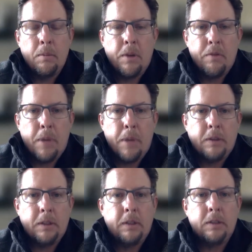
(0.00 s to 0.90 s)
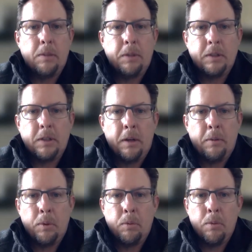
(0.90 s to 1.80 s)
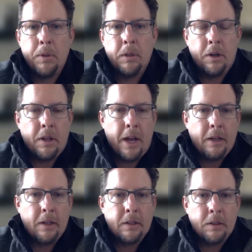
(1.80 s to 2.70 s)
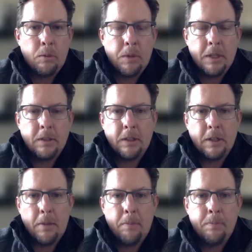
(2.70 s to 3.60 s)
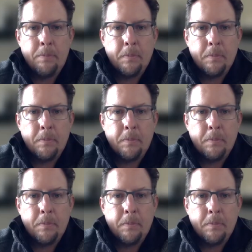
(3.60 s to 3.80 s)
have melted to some extent, but we'll be learning that in the weeks to come.